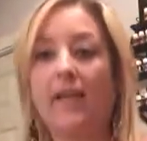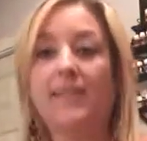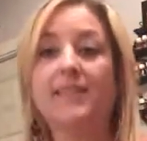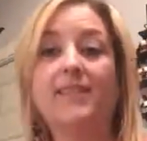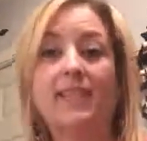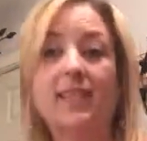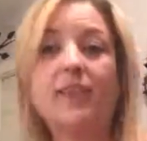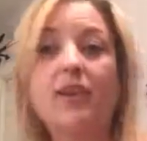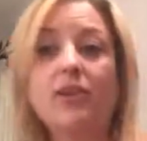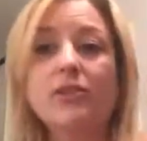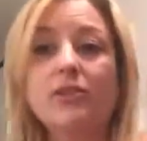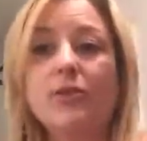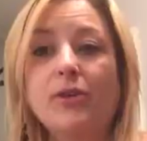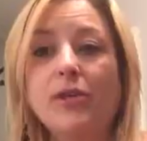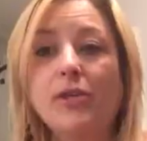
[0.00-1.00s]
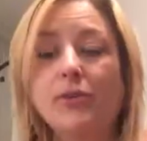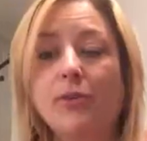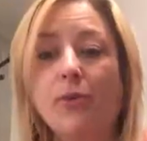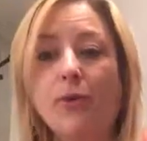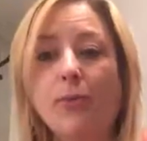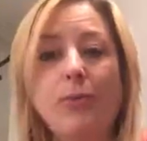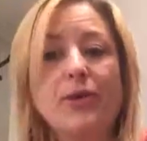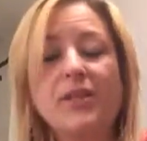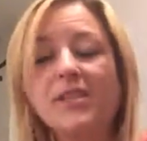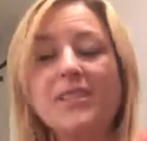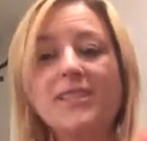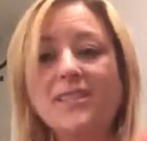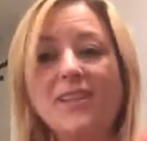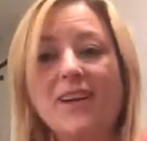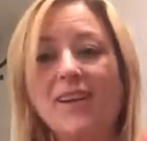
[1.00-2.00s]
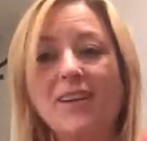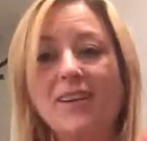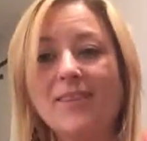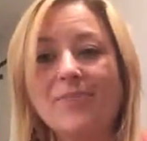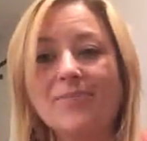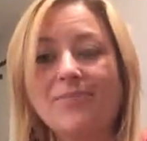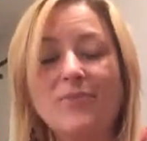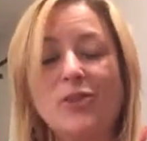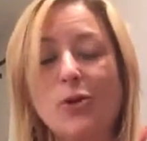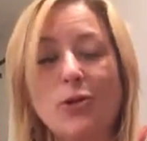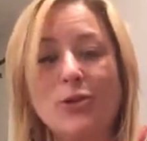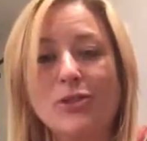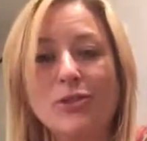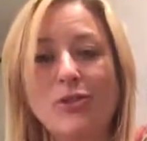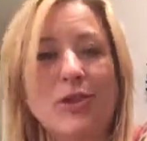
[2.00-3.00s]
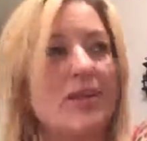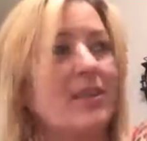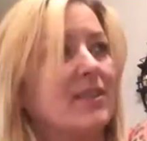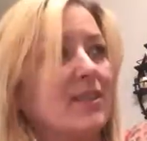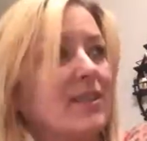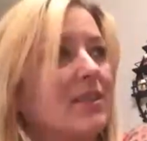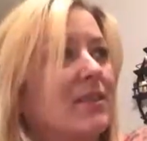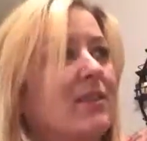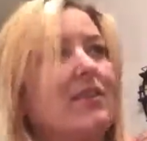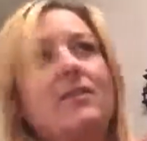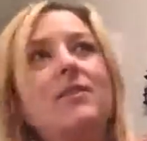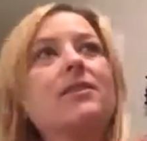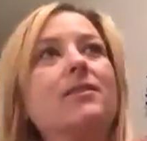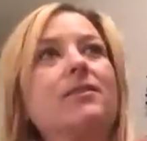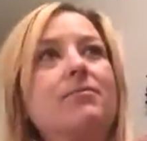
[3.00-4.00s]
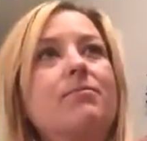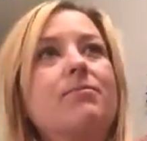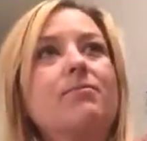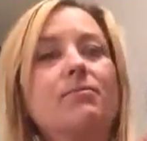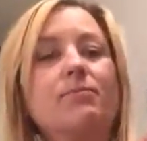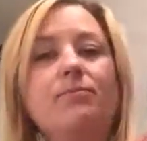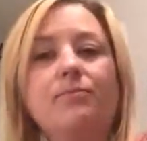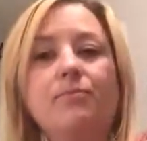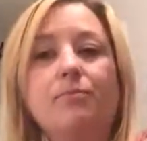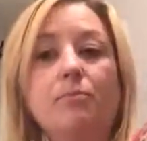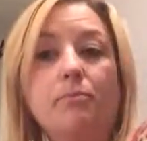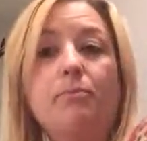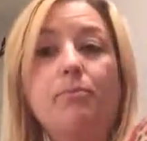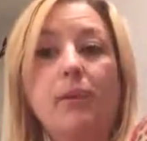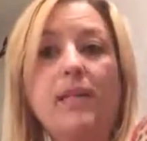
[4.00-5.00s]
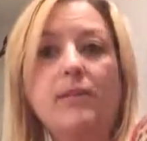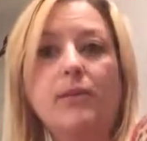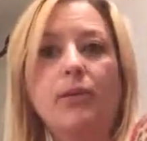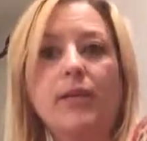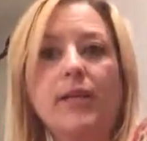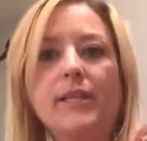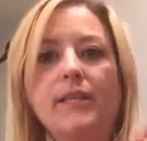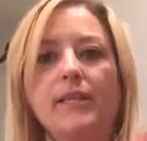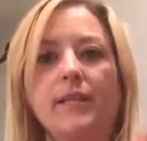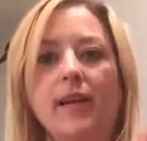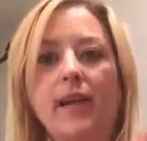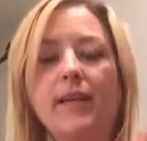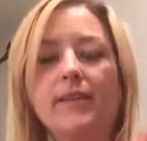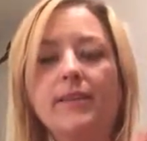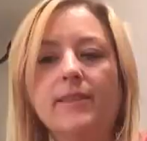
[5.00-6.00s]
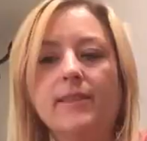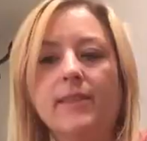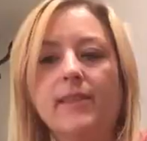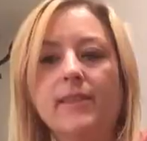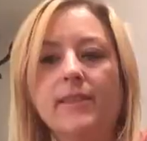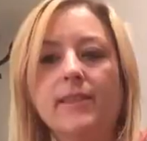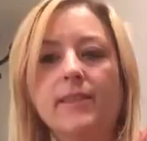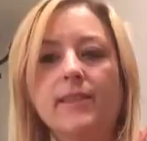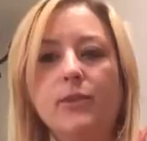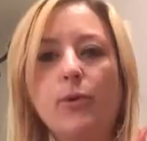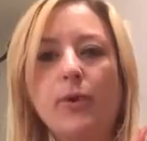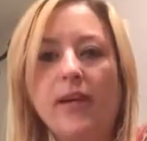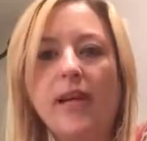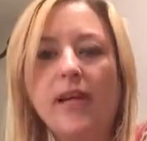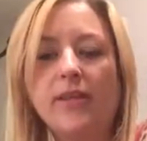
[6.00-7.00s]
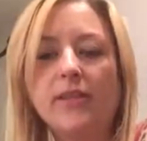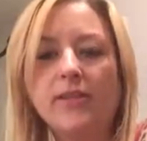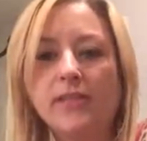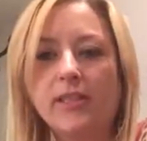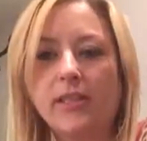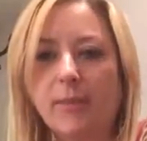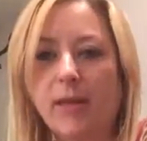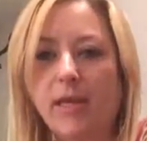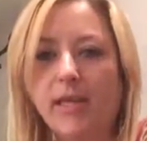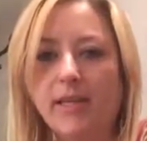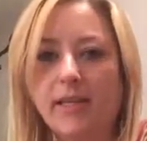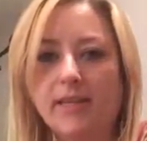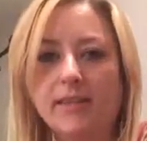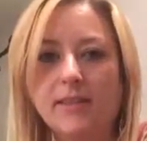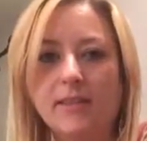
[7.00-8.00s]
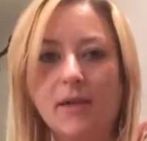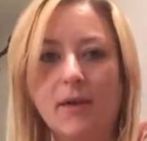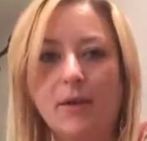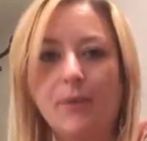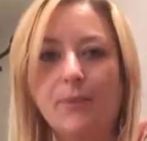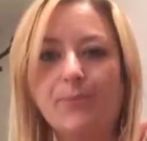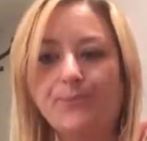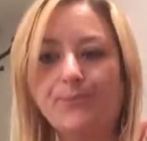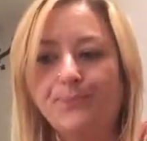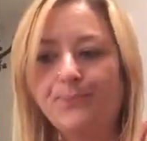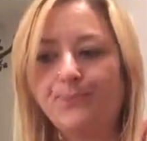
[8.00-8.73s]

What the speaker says: I'd say long story short, but this is not a short story. This is my story, and it's 28 years in the making, so